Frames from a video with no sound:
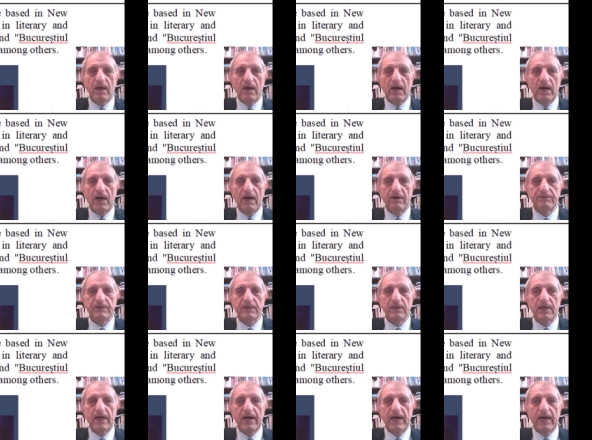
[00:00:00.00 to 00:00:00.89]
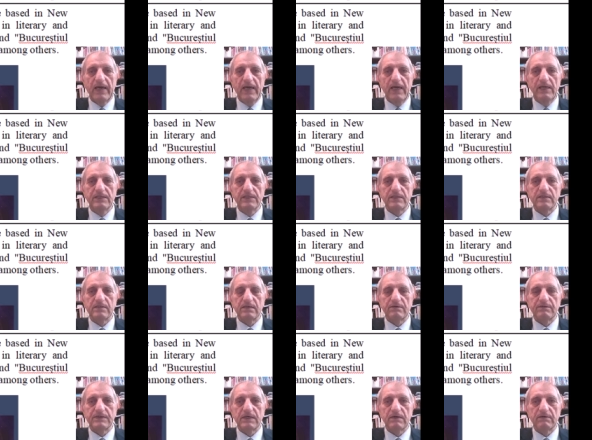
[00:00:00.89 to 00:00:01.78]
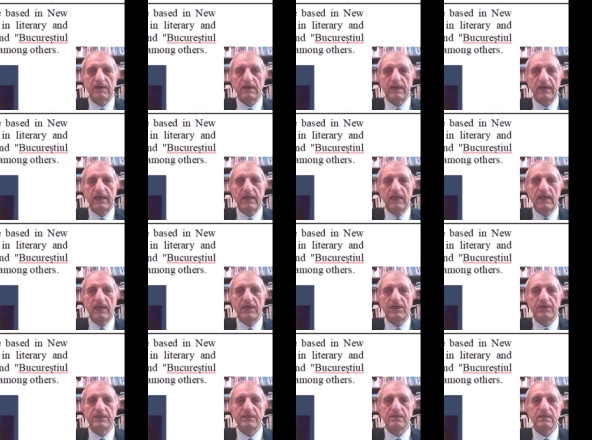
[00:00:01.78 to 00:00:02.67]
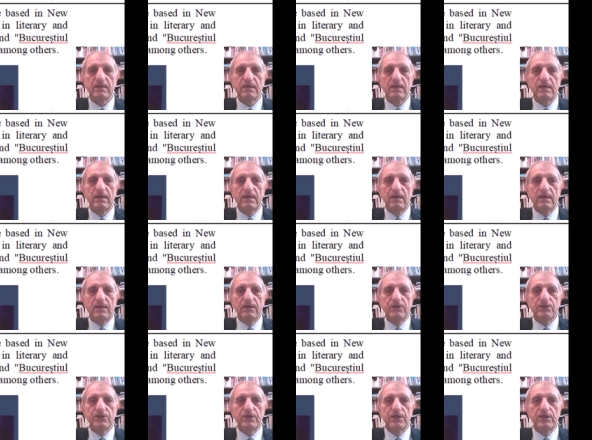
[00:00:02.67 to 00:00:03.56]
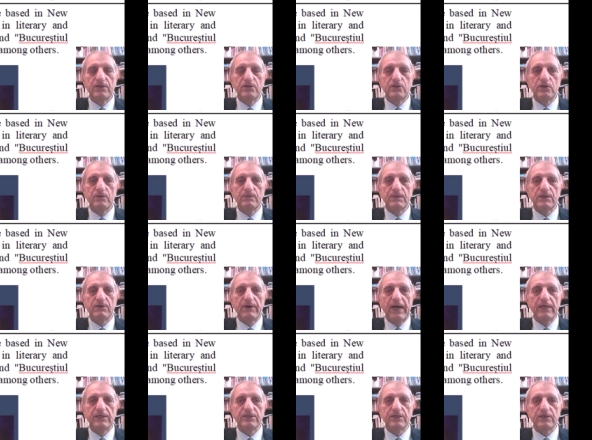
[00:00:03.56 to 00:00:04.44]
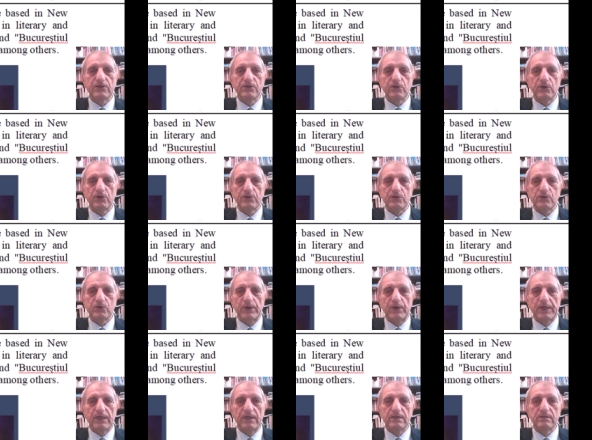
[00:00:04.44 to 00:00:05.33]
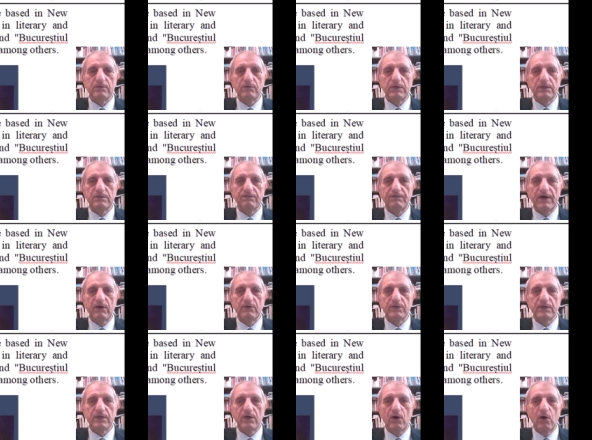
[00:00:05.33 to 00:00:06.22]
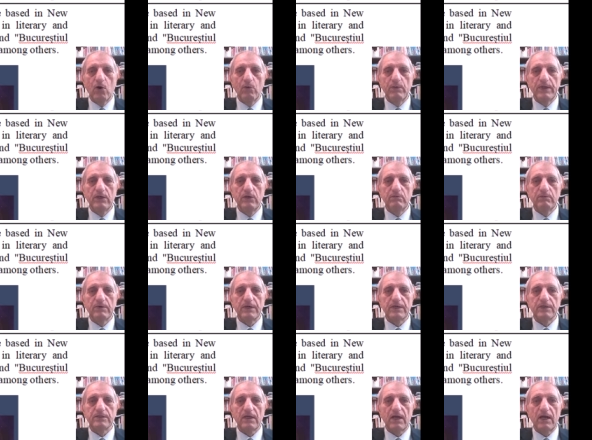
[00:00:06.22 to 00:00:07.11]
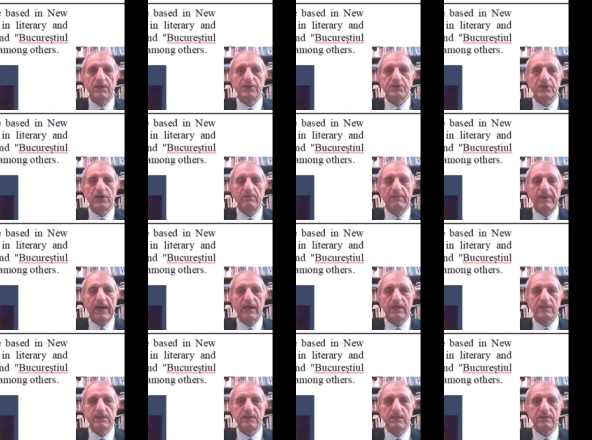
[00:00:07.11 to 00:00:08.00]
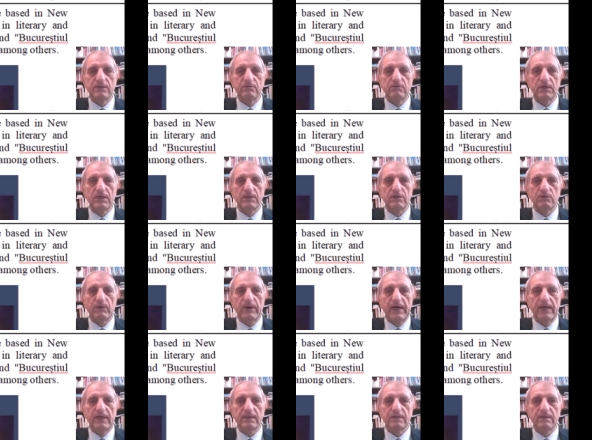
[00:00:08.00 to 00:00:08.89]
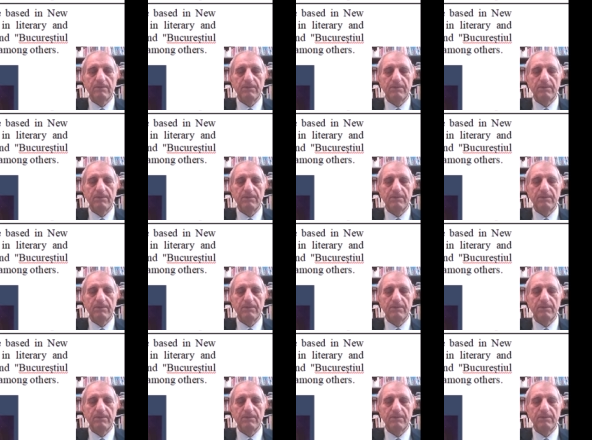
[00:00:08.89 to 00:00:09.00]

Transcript: After a hiatus of several years, she resumed writing short stories which found a home in numerous cultural magazines worldwide.